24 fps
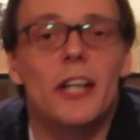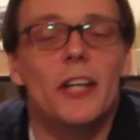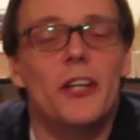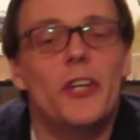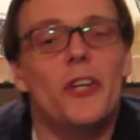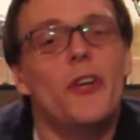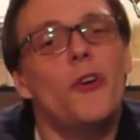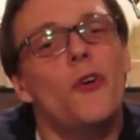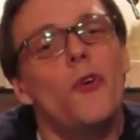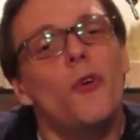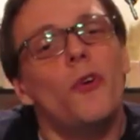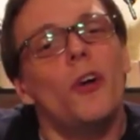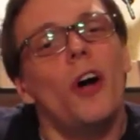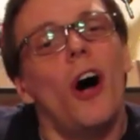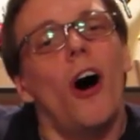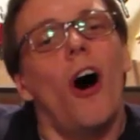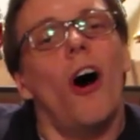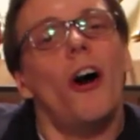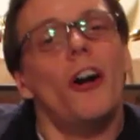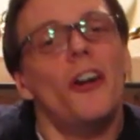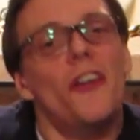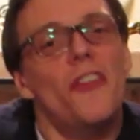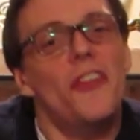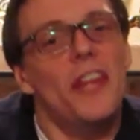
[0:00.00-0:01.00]
You
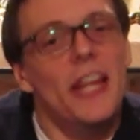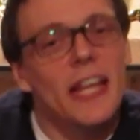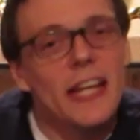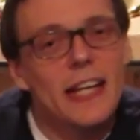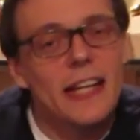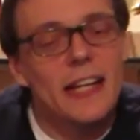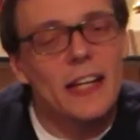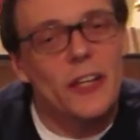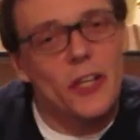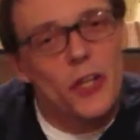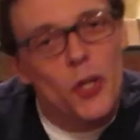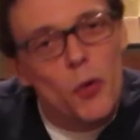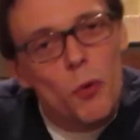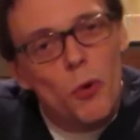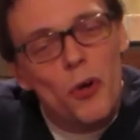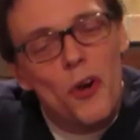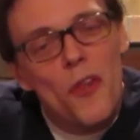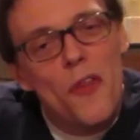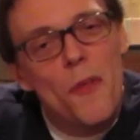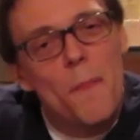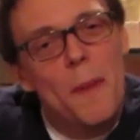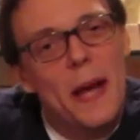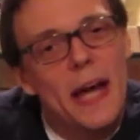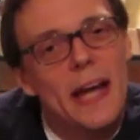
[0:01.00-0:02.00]
are the idiot. You are
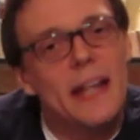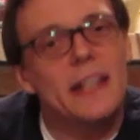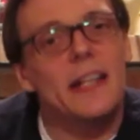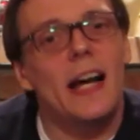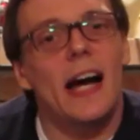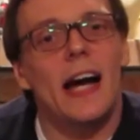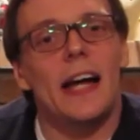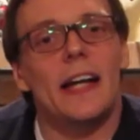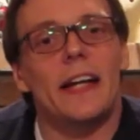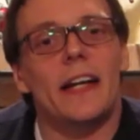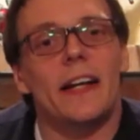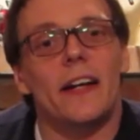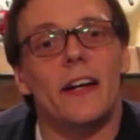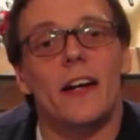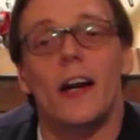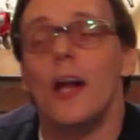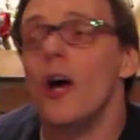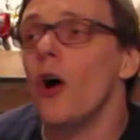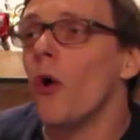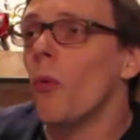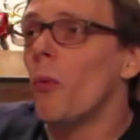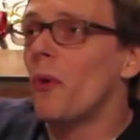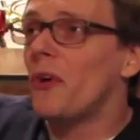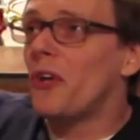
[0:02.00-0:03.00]
the bad guy here.
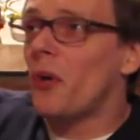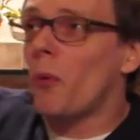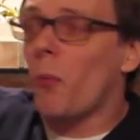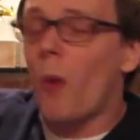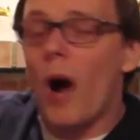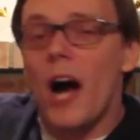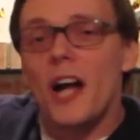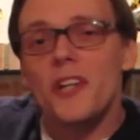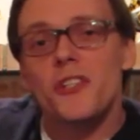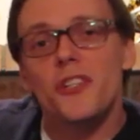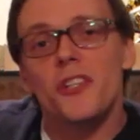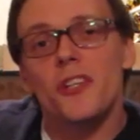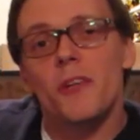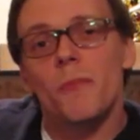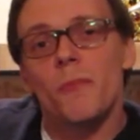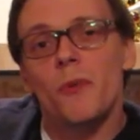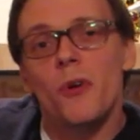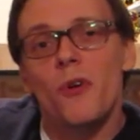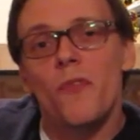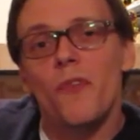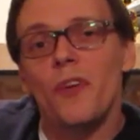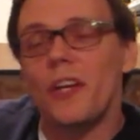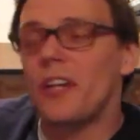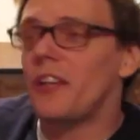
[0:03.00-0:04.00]
When you're watching the
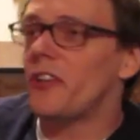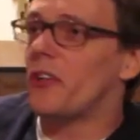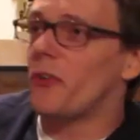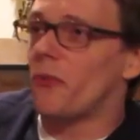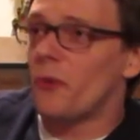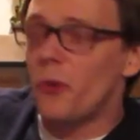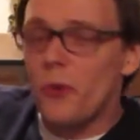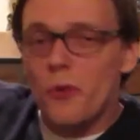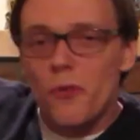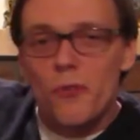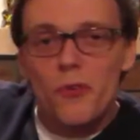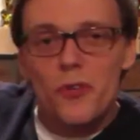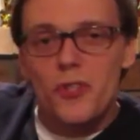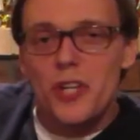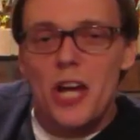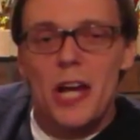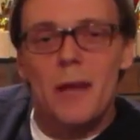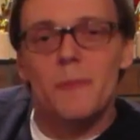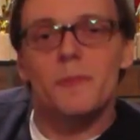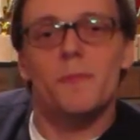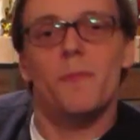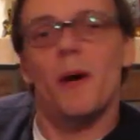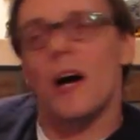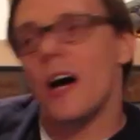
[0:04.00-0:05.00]
movie and you're rooting for
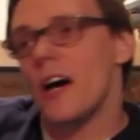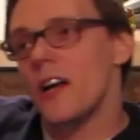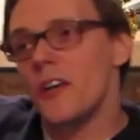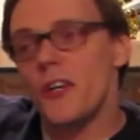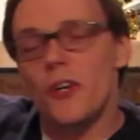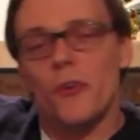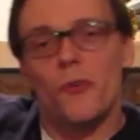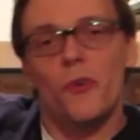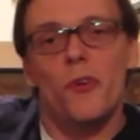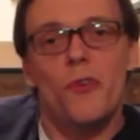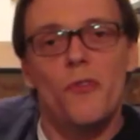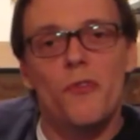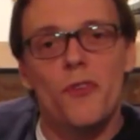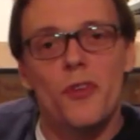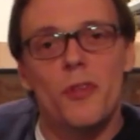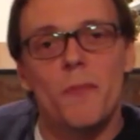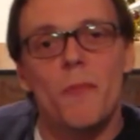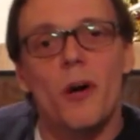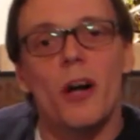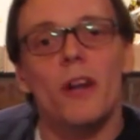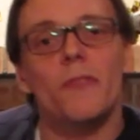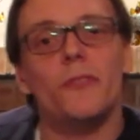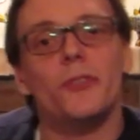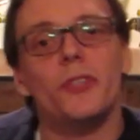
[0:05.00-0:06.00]
James Bond, you're rooting for the
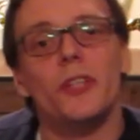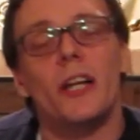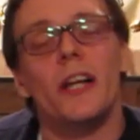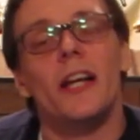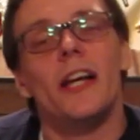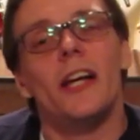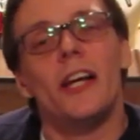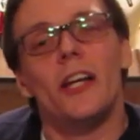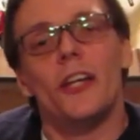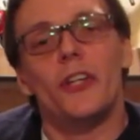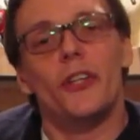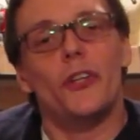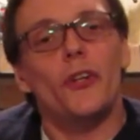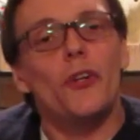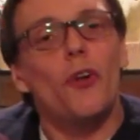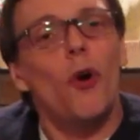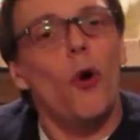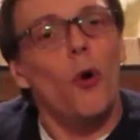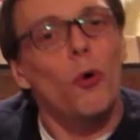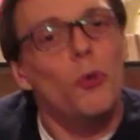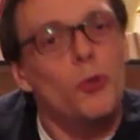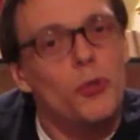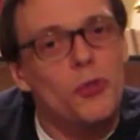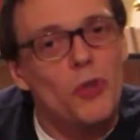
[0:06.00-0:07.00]
Marvel series, you're
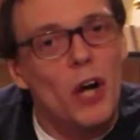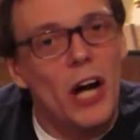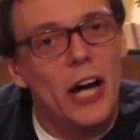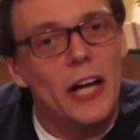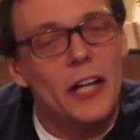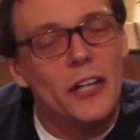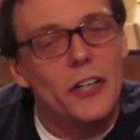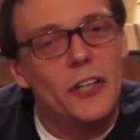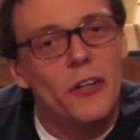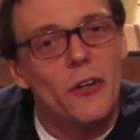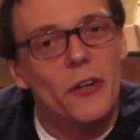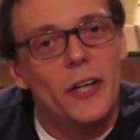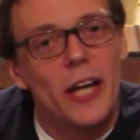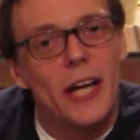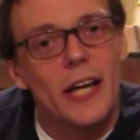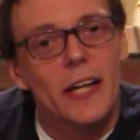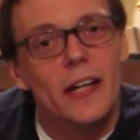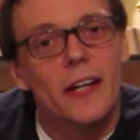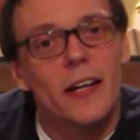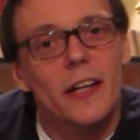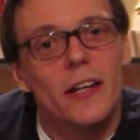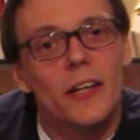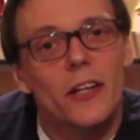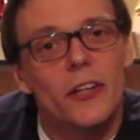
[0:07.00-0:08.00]
Ultron,
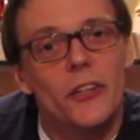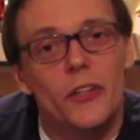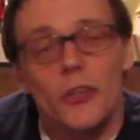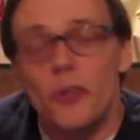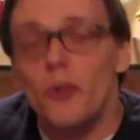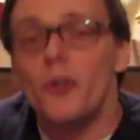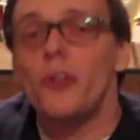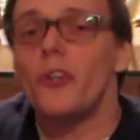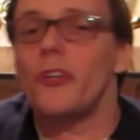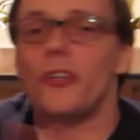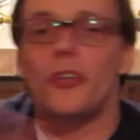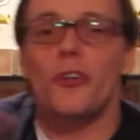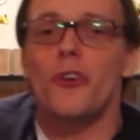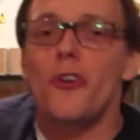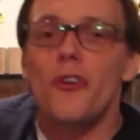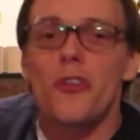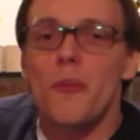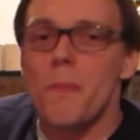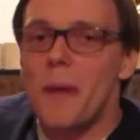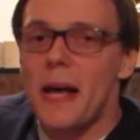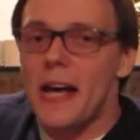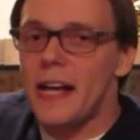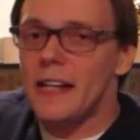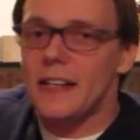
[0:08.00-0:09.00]
okay? You're
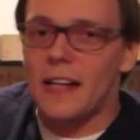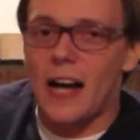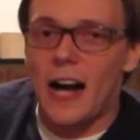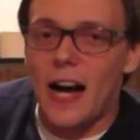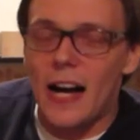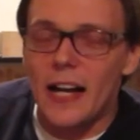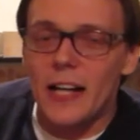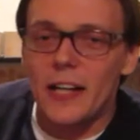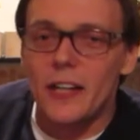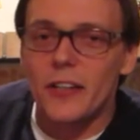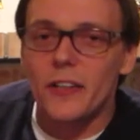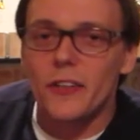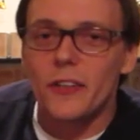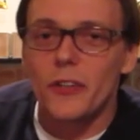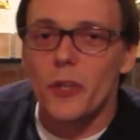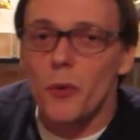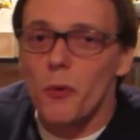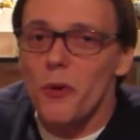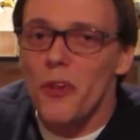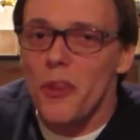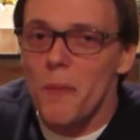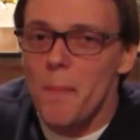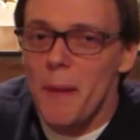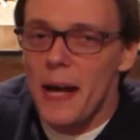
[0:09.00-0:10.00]
the bad guy.
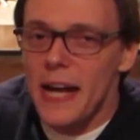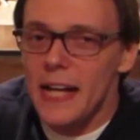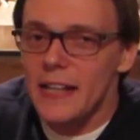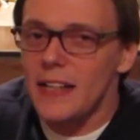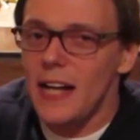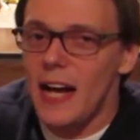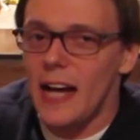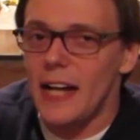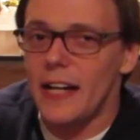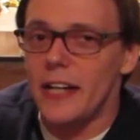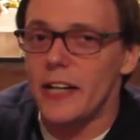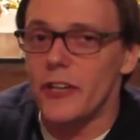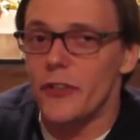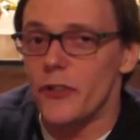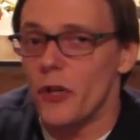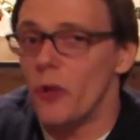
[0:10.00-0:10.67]
You are the bad guy here.